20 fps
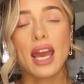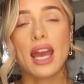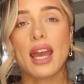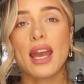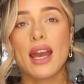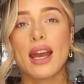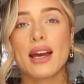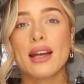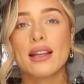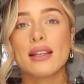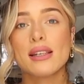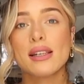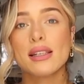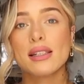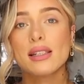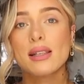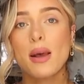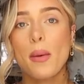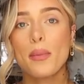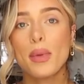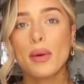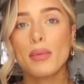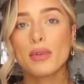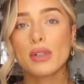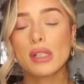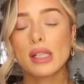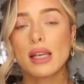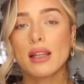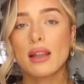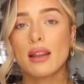And some people
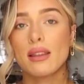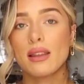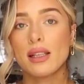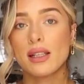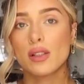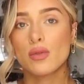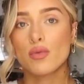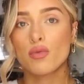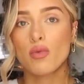say that these